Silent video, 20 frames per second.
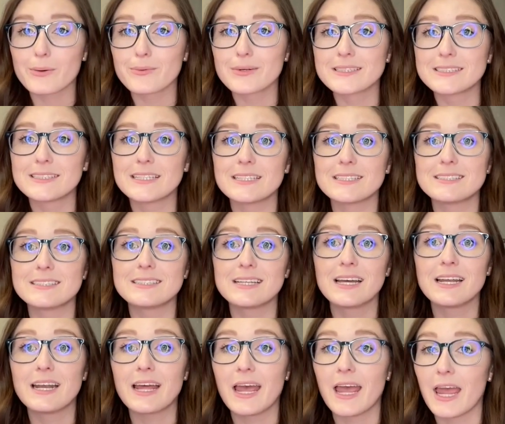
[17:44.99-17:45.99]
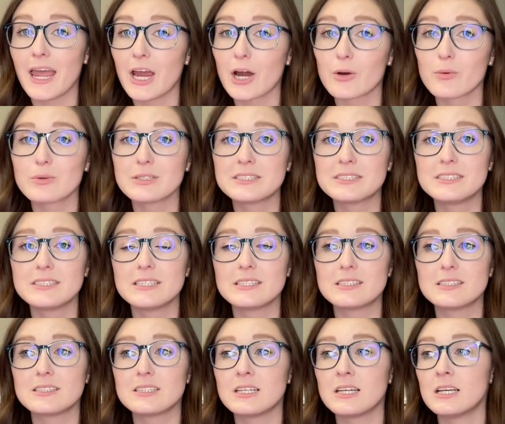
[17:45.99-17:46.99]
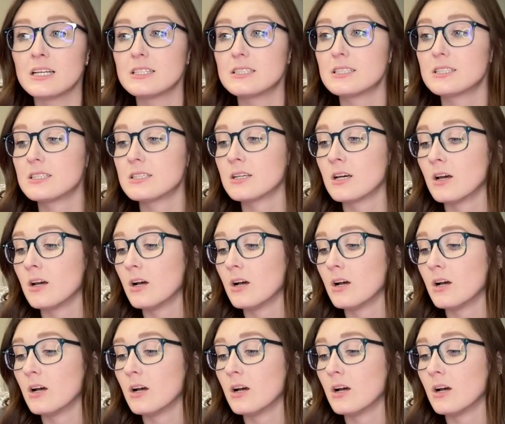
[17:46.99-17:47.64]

resistant, hair resistant.